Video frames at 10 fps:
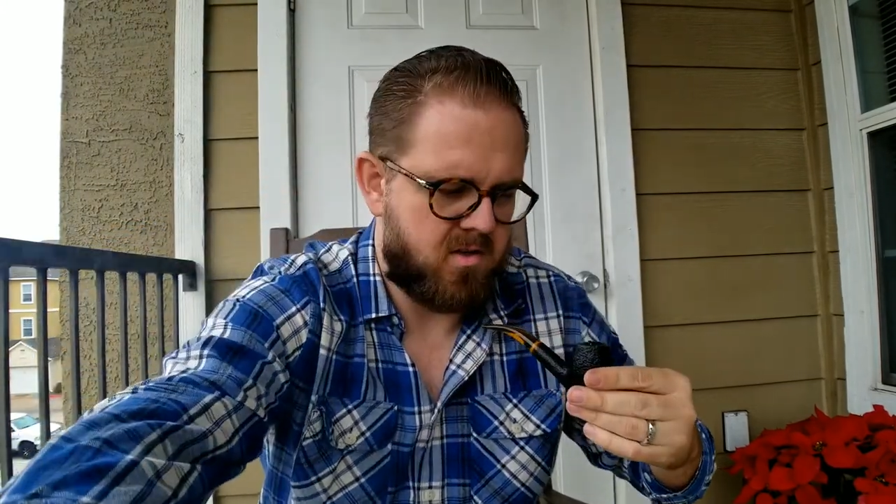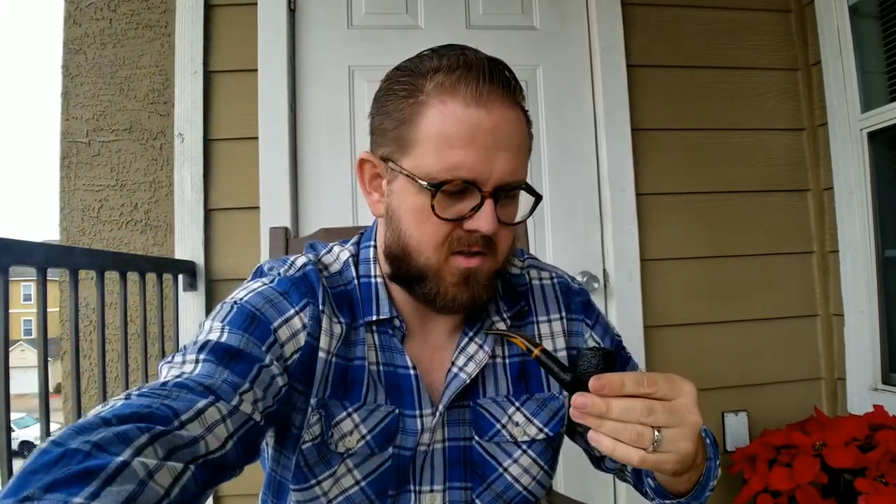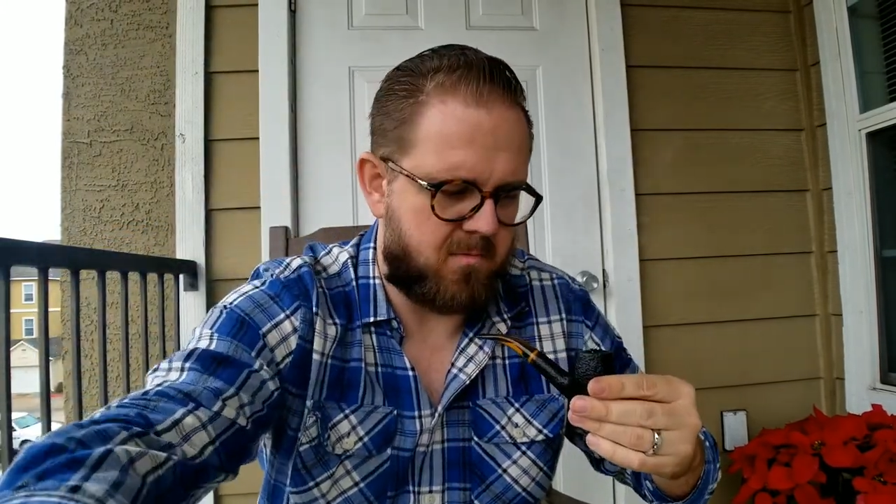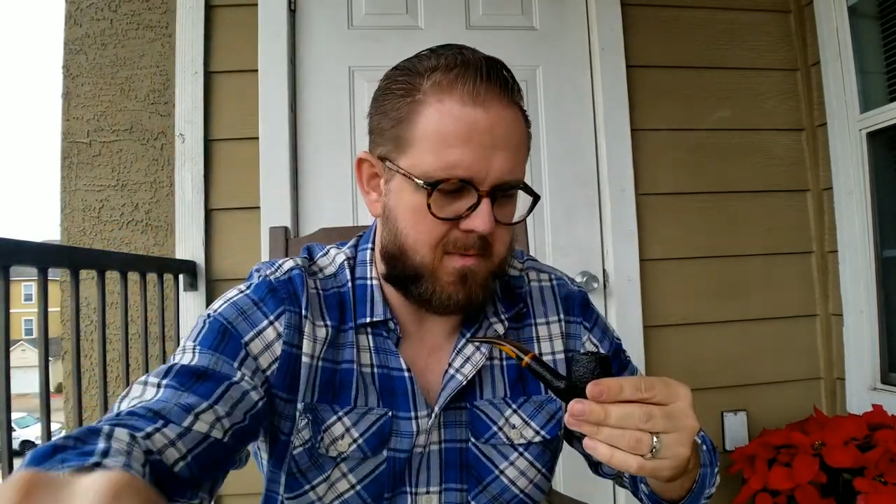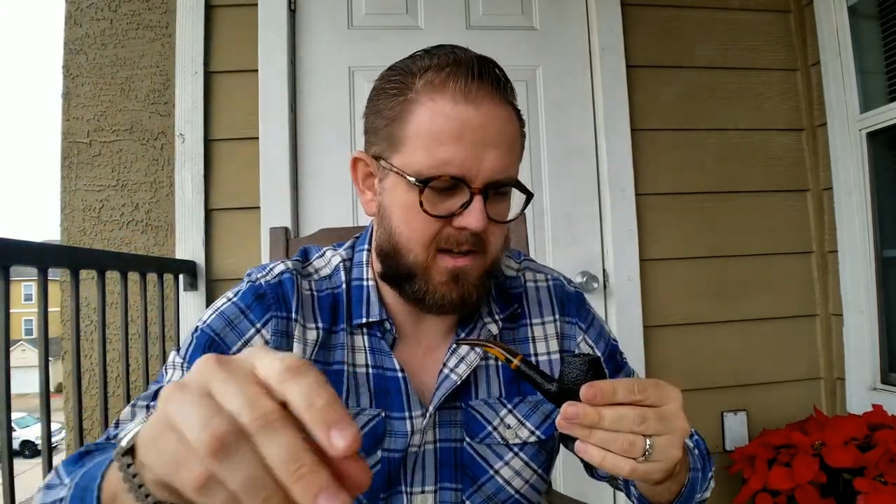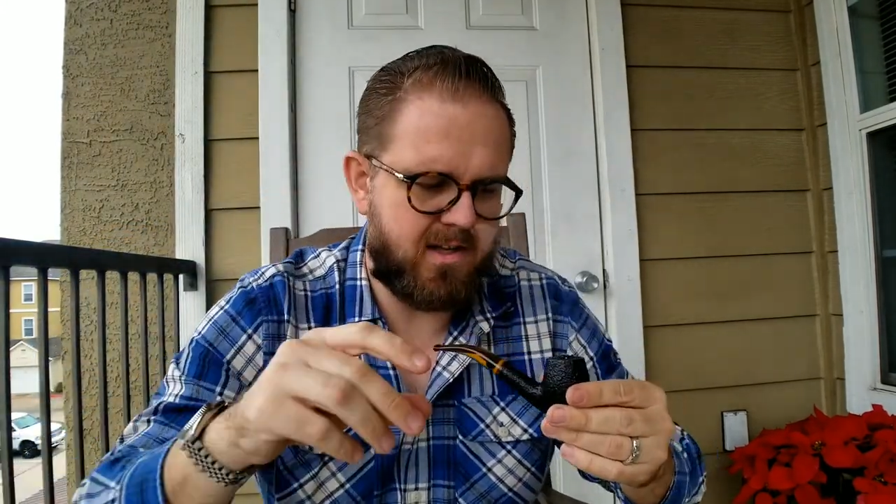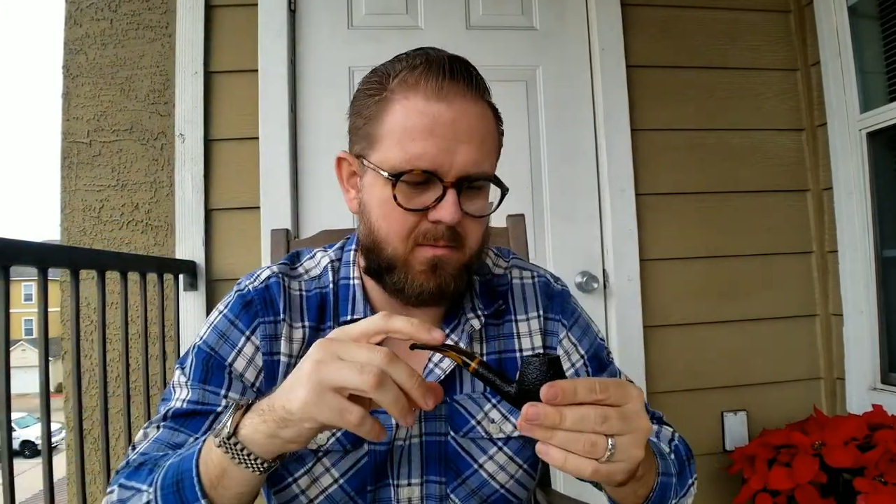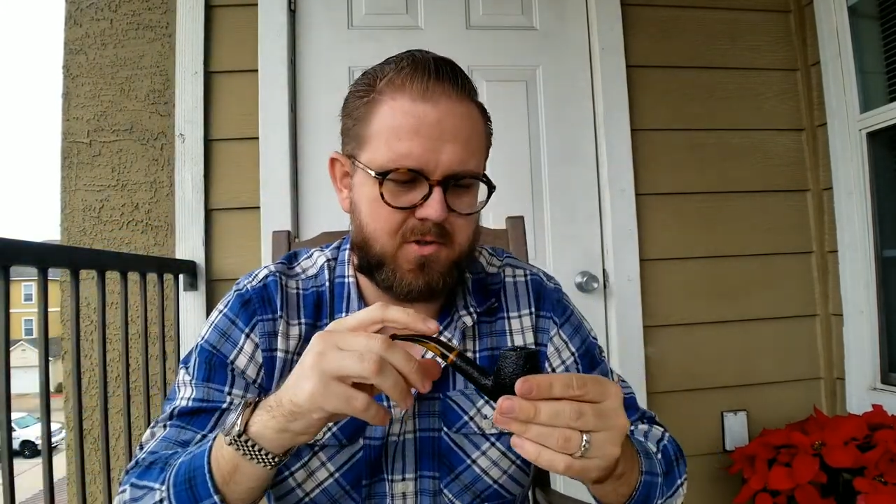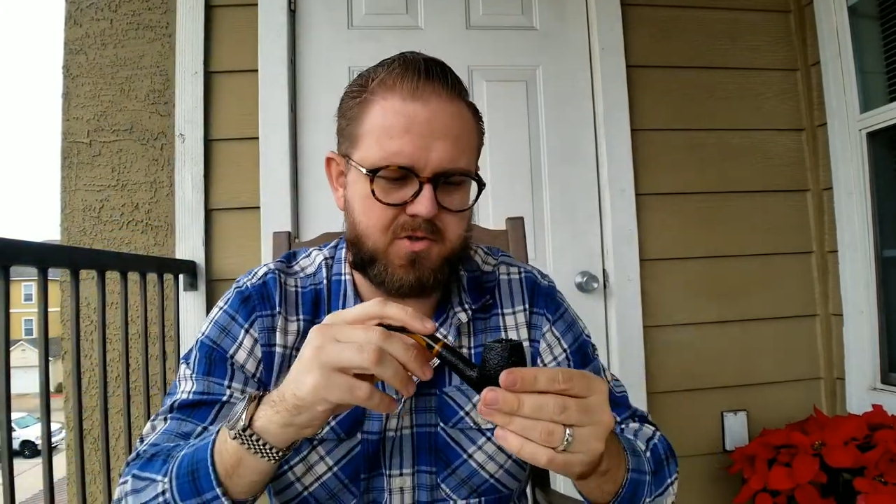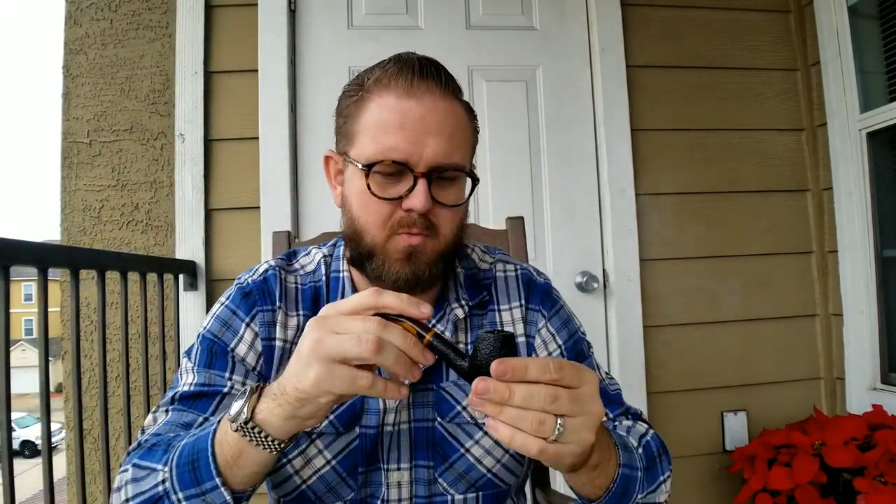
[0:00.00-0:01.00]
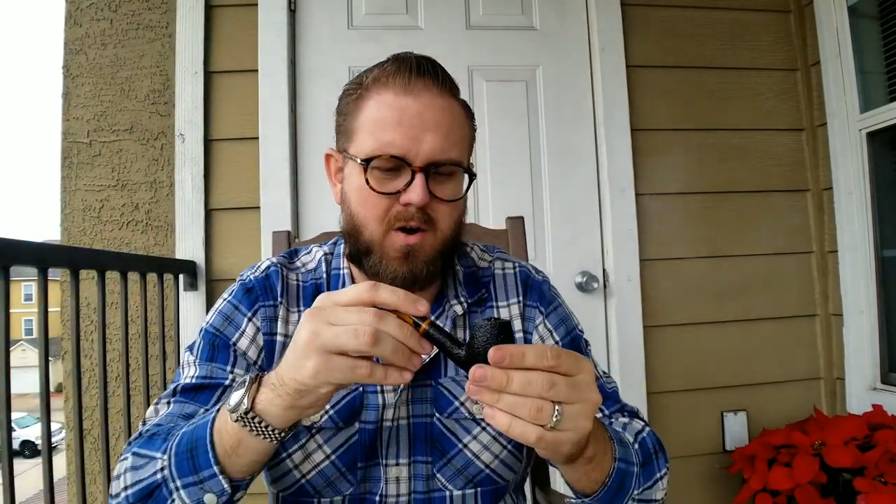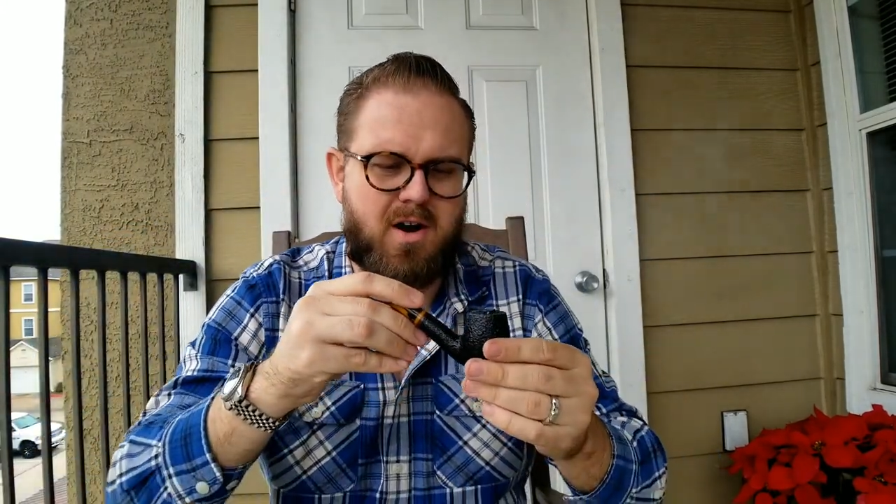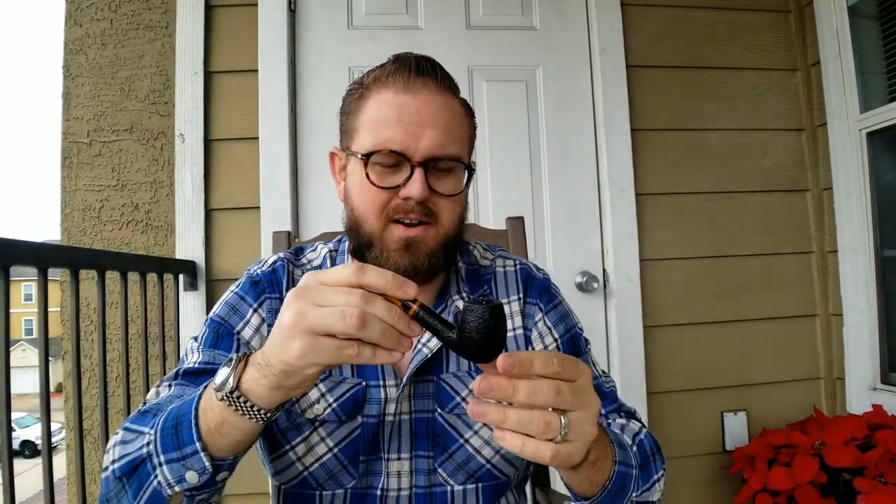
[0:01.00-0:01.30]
So mainly what you want